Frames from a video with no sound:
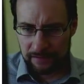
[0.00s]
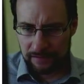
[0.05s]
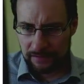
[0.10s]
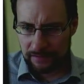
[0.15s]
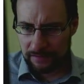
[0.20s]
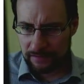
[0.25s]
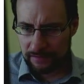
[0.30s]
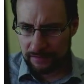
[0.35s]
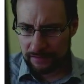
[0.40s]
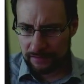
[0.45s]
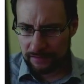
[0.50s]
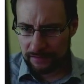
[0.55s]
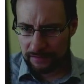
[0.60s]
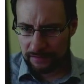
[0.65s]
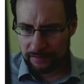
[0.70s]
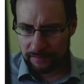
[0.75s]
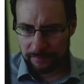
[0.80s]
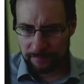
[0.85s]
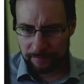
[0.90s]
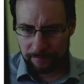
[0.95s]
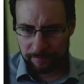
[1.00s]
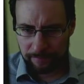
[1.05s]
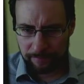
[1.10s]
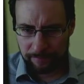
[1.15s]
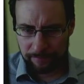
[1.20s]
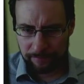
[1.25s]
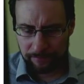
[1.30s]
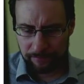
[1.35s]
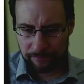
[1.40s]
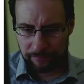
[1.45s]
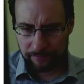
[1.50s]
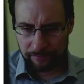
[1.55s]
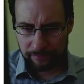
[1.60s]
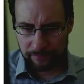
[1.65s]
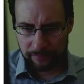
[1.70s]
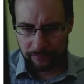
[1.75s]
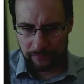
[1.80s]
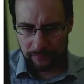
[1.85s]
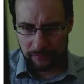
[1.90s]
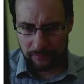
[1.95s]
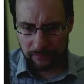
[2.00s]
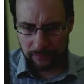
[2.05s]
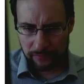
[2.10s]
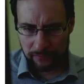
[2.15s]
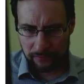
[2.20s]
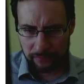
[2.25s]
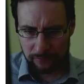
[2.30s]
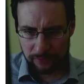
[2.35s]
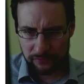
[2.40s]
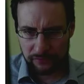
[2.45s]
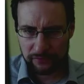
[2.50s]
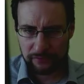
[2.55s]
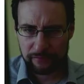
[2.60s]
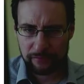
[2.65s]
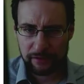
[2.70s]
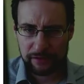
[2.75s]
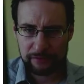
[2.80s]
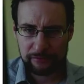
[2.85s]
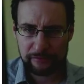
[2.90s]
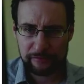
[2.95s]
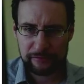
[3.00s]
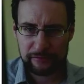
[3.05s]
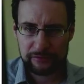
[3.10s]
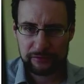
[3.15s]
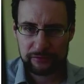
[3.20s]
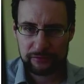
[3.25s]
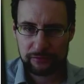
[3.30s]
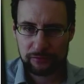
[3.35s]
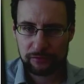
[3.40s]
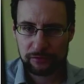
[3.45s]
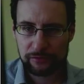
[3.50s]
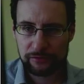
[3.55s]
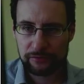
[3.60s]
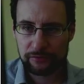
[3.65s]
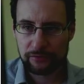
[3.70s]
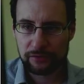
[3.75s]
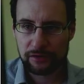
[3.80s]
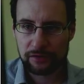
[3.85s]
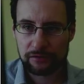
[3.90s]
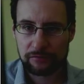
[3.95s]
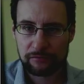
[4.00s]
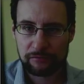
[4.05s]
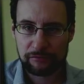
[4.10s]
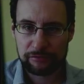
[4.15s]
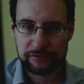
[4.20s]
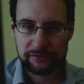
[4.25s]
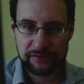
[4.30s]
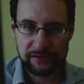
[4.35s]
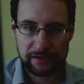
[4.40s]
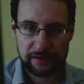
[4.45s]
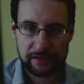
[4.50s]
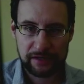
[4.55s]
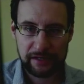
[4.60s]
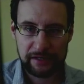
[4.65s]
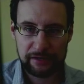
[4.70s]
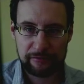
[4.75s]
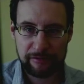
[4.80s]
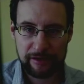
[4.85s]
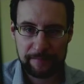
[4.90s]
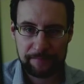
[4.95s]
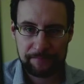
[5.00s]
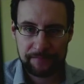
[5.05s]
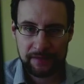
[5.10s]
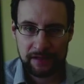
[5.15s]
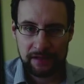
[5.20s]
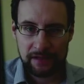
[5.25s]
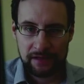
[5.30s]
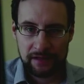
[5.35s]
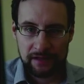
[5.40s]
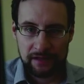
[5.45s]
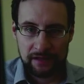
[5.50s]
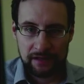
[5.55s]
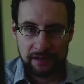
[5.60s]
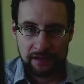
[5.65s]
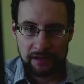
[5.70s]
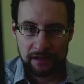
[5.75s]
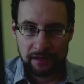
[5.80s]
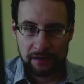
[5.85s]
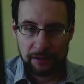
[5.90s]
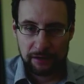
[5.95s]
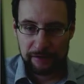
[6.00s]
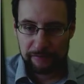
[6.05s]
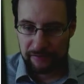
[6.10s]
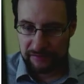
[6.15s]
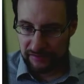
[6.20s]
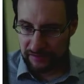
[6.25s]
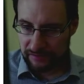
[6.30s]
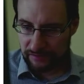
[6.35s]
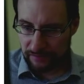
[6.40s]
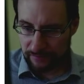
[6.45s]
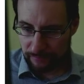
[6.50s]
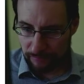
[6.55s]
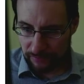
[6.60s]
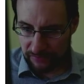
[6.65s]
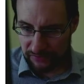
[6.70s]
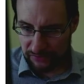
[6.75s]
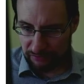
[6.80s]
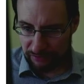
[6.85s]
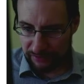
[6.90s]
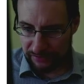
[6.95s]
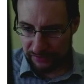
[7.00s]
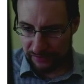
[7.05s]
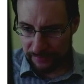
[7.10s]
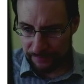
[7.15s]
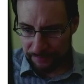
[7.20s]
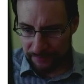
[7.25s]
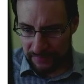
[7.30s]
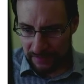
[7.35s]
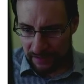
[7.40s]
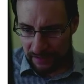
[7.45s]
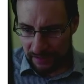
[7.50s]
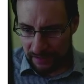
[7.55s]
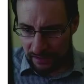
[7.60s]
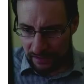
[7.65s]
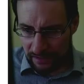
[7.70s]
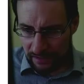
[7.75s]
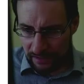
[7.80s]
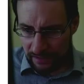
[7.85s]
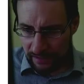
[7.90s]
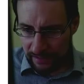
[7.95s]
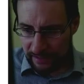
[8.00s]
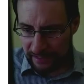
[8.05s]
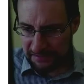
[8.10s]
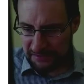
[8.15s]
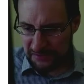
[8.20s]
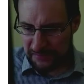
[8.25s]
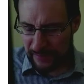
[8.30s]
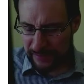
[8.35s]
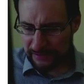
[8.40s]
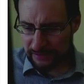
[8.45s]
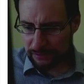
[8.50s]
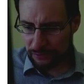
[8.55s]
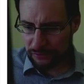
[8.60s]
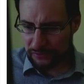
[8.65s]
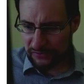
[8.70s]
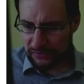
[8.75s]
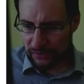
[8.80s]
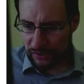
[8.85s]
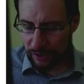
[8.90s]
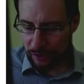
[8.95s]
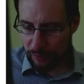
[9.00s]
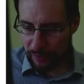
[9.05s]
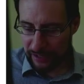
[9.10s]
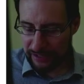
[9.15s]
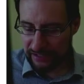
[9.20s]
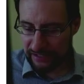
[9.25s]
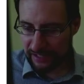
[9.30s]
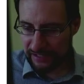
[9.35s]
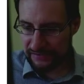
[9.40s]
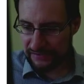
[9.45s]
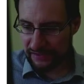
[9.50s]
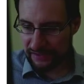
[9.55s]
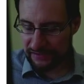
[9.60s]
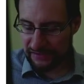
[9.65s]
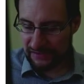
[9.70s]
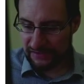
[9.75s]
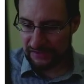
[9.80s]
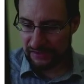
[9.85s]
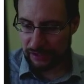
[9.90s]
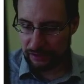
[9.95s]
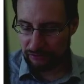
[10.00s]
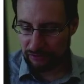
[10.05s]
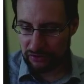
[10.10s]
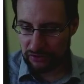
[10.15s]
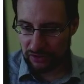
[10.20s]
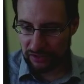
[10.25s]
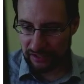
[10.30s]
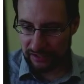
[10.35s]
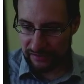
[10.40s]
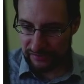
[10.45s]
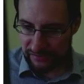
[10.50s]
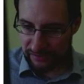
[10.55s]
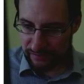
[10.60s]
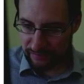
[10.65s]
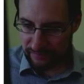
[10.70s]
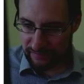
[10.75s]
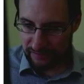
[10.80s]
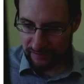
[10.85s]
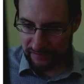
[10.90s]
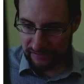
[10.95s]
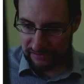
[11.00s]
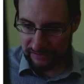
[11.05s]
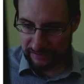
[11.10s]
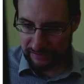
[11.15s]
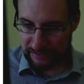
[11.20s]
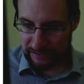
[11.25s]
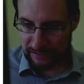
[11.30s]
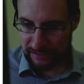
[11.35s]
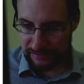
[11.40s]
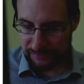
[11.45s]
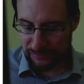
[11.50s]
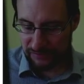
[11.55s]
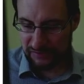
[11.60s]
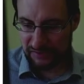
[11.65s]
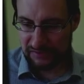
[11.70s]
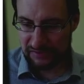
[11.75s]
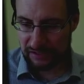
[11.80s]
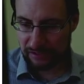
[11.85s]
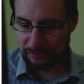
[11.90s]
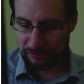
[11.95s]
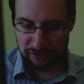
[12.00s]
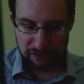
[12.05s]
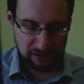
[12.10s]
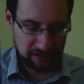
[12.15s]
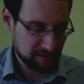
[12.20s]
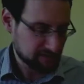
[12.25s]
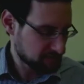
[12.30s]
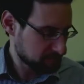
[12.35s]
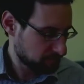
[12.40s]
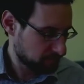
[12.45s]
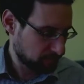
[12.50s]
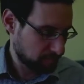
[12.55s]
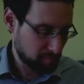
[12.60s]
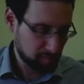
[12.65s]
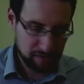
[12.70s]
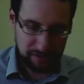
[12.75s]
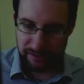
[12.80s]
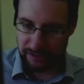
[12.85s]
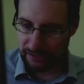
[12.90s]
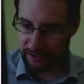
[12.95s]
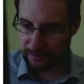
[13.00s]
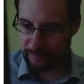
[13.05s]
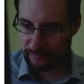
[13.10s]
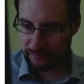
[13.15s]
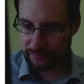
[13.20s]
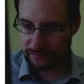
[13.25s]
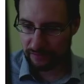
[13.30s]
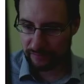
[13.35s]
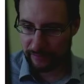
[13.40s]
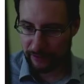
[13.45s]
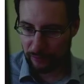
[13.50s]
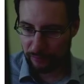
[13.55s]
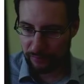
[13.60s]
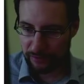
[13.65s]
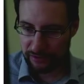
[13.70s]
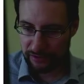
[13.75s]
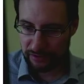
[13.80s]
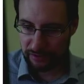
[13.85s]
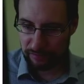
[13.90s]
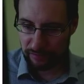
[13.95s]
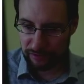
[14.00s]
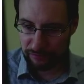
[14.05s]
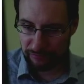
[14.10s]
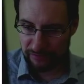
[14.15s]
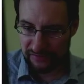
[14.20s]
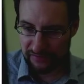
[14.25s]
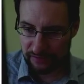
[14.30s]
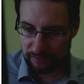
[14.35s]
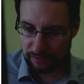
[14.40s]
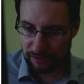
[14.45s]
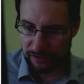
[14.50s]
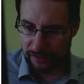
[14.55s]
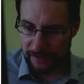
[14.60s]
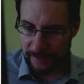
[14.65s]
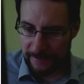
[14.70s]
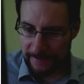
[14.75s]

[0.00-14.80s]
Um, was it, why do I even Google yoga? What the heck? Anyway, uh, however that was created. Yeah, the specs looks quite nice. Uh, six hundred dollars is even slightly less. For six hundred dollars it's probably even, in my opinion, quite reasonable.